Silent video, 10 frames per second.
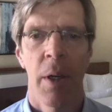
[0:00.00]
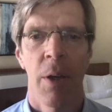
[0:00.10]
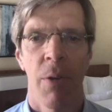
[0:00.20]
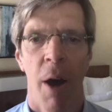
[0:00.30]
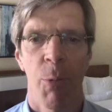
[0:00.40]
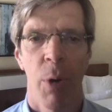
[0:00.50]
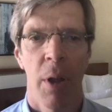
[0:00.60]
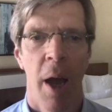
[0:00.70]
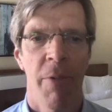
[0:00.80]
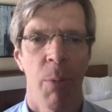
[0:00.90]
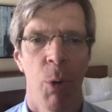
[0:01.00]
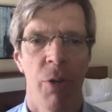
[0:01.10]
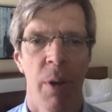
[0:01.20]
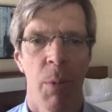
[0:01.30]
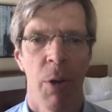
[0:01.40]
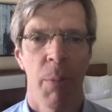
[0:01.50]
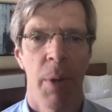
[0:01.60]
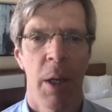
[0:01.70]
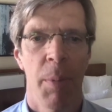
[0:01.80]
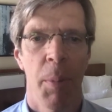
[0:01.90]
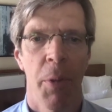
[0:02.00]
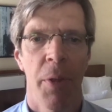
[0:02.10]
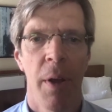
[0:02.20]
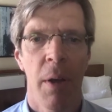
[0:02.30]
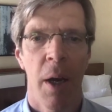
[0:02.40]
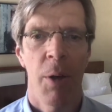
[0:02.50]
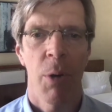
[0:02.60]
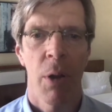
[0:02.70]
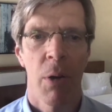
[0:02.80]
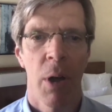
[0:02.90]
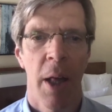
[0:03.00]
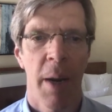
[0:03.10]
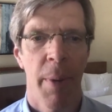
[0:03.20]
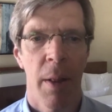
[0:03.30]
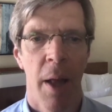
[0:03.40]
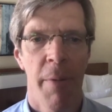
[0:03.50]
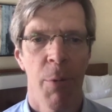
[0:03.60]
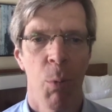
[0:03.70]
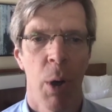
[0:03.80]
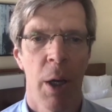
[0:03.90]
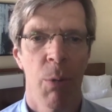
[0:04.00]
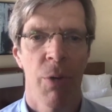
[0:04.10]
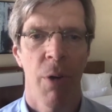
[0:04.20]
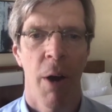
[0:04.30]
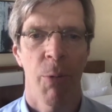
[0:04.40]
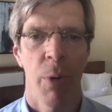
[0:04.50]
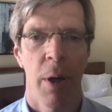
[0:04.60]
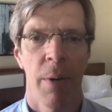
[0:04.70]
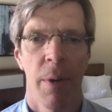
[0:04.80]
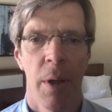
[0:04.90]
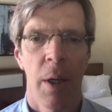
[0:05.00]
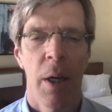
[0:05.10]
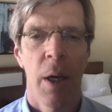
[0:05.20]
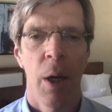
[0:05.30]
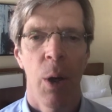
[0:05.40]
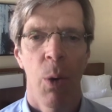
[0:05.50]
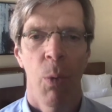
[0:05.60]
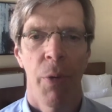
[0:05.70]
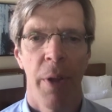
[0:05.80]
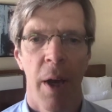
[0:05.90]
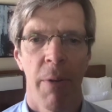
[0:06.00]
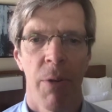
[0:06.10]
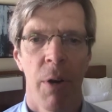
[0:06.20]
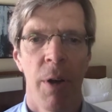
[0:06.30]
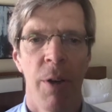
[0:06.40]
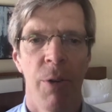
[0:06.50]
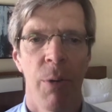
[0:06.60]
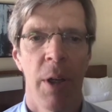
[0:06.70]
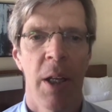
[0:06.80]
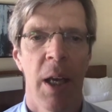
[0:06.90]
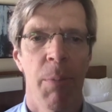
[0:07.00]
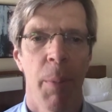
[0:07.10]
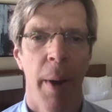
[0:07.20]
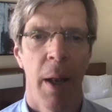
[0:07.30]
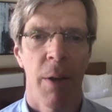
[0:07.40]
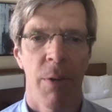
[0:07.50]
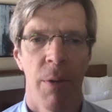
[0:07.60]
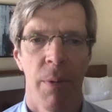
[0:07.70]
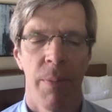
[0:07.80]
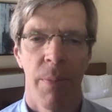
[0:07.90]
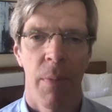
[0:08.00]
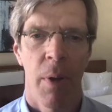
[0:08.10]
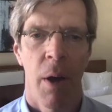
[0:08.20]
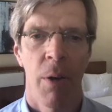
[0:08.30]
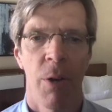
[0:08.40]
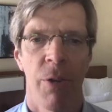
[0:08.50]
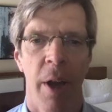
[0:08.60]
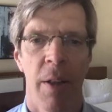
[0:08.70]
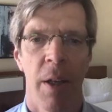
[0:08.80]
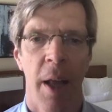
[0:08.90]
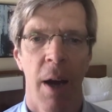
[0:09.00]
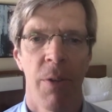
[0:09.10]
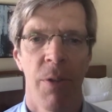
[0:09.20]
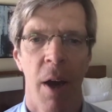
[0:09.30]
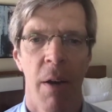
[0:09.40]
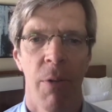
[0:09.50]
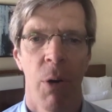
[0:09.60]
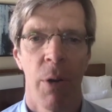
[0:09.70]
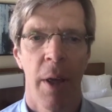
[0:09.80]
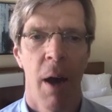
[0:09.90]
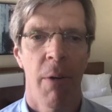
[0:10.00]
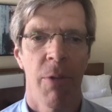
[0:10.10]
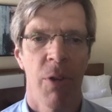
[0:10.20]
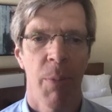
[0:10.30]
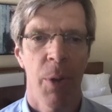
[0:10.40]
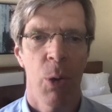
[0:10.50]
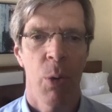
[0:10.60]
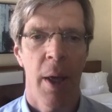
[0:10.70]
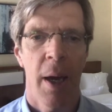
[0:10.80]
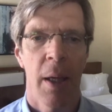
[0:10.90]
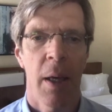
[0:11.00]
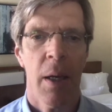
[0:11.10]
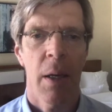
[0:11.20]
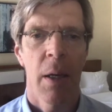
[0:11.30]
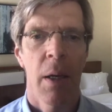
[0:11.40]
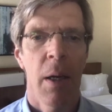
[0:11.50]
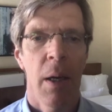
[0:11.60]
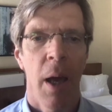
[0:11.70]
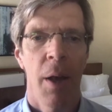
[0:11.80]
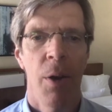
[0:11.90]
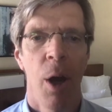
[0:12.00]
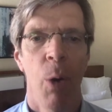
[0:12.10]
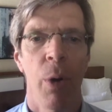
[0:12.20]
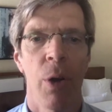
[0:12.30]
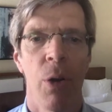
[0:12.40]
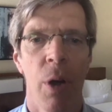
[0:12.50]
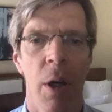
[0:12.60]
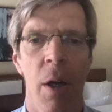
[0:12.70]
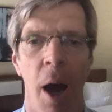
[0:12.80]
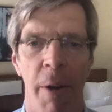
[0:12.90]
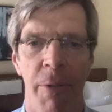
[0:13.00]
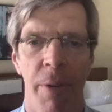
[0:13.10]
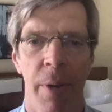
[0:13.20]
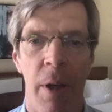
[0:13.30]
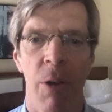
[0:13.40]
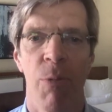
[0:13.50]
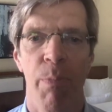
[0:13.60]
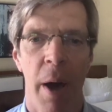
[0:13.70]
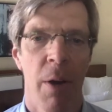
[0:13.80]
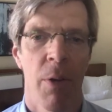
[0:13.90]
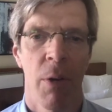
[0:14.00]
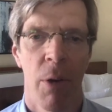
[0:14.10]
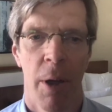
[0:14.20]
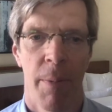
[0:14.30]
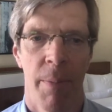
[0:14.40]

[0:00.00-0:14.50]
Software and life are more similar than many people think, and you can learn a lot about life through working with software. One thing I've learned is you need to keep the balance. Understand the downside of holding out for something you can't get, and know when good enough is better than good.